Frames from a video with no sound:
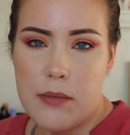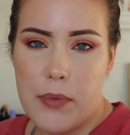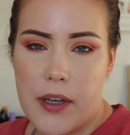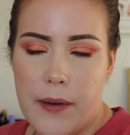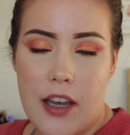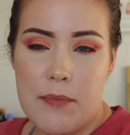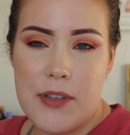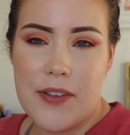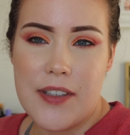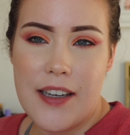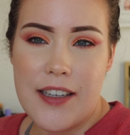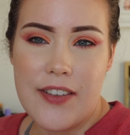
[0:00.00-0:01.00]
but I'm so
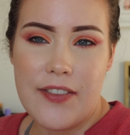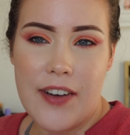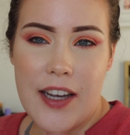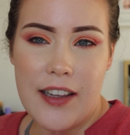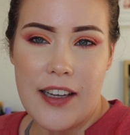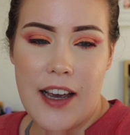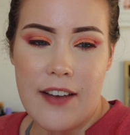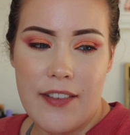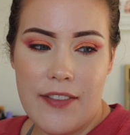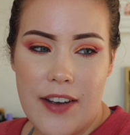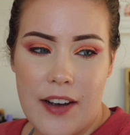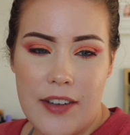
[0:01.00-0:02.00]
excited to finally have a
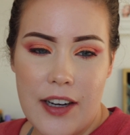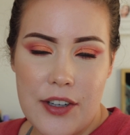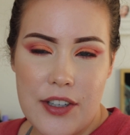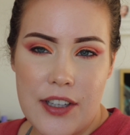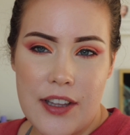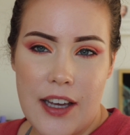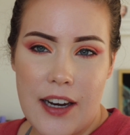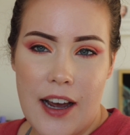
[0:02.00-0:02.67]
foundation that